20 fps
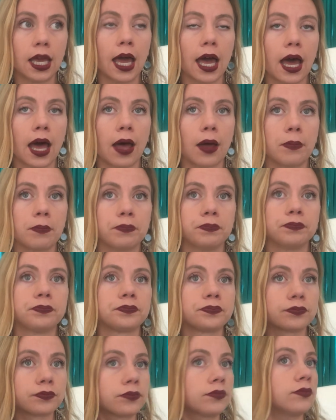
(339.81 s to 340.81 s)

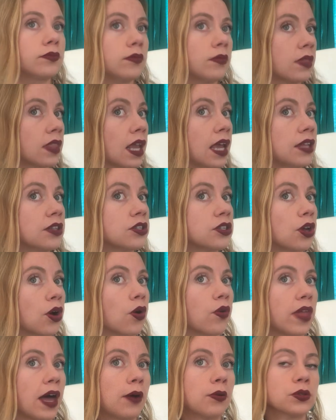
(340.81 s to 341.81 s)
And
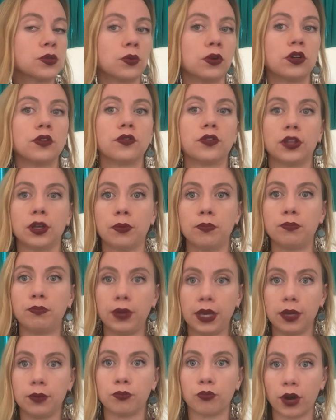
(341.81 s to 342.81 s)
so that was one of the
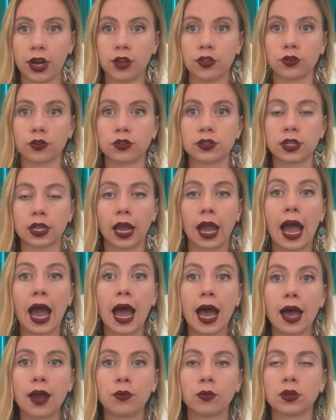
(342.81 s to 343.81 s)
big breakthroughs that I
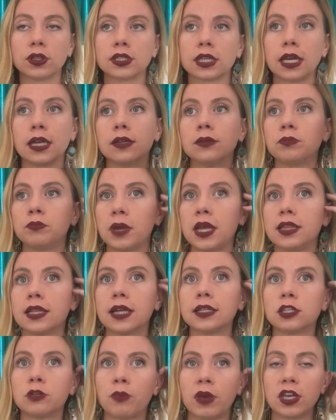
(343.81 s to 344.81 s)
had once I made
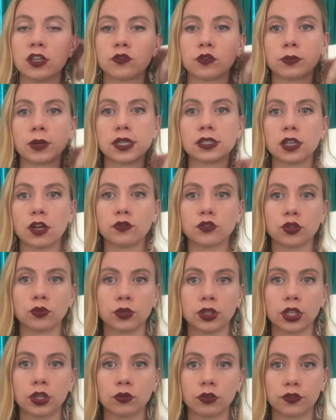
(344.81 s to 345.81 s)
that space for myself to
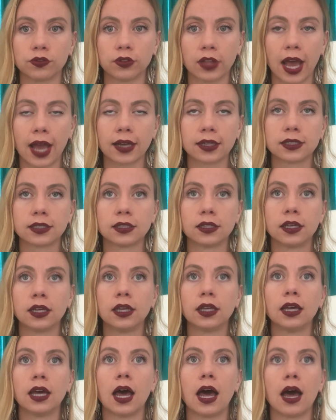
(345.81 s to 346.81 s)
really reflect
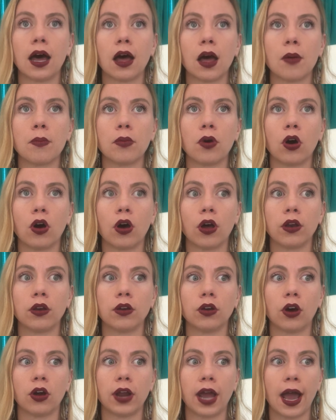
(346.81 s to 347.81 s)

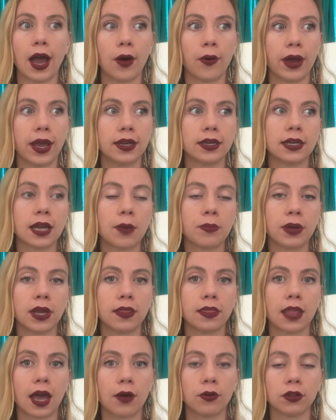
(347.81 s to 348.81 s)
on how I ended up
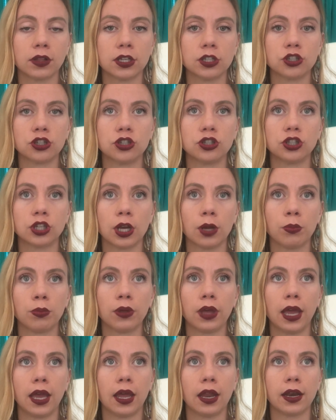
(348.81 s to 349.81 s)
in that
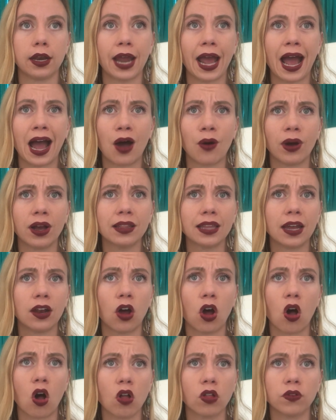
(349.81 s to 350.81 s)
relationship and how I
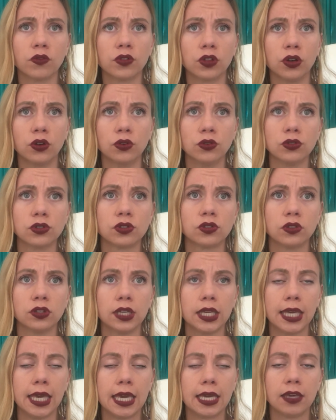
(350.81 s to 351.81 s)
let all of those
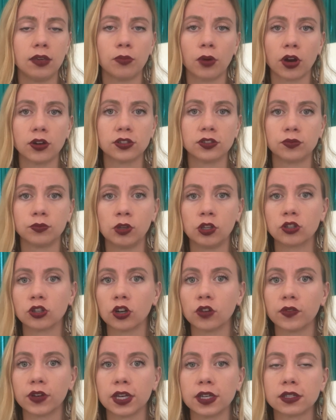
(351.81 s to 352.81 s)
icky parts of me
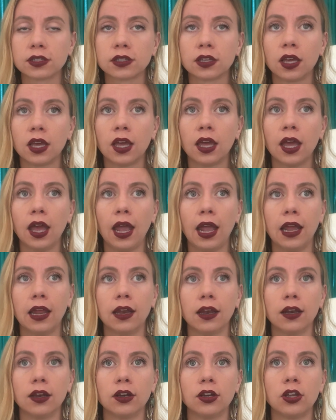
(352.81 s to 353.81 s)
surface.
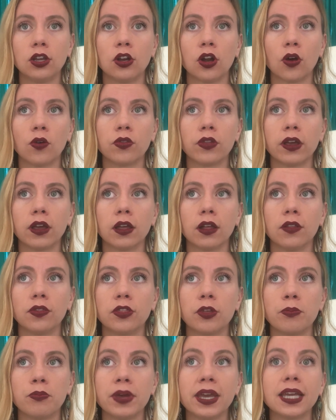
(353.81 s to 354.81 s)
And, you know,
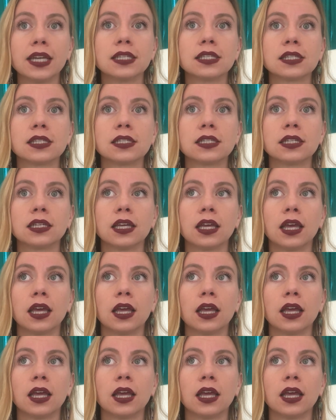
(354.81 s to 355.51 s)
the biggest